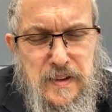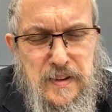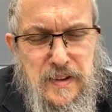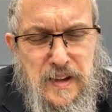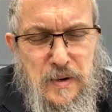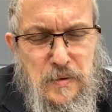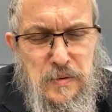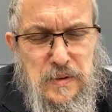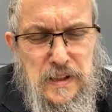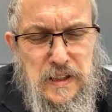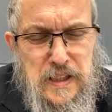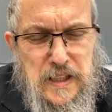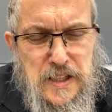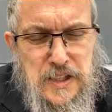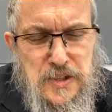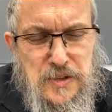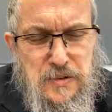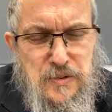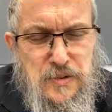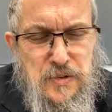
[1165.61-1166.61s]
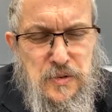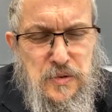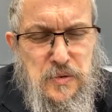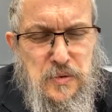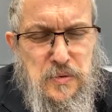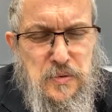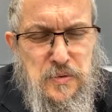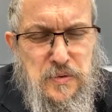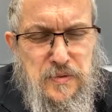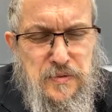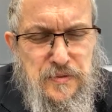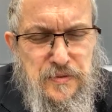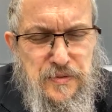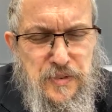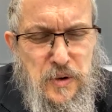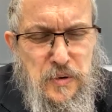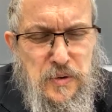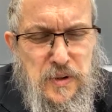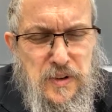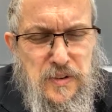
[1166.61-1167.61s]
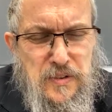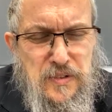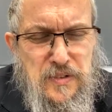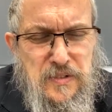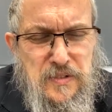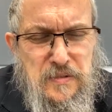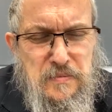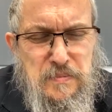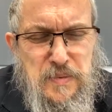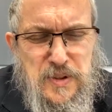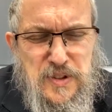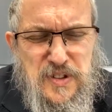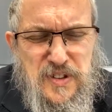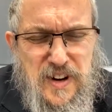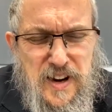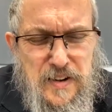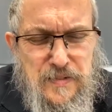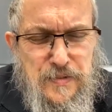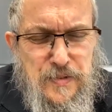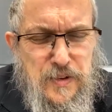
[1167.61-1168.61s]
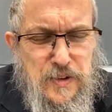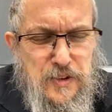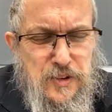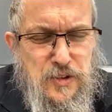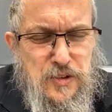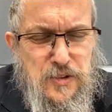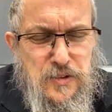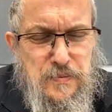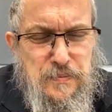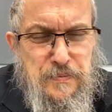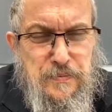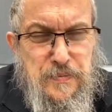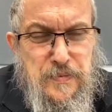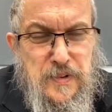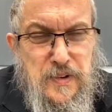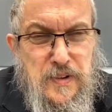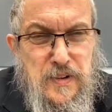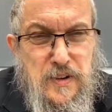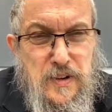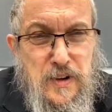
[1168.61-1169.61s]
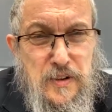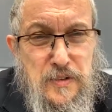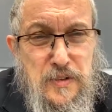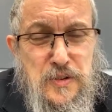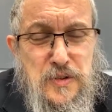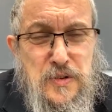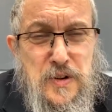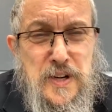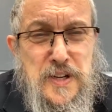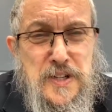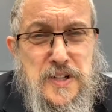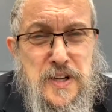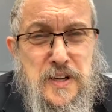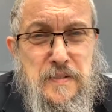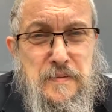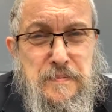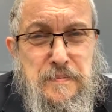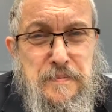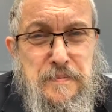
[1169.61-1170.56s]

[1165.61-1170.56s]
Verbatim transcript: that will lead you to focus, put your efforts, concentration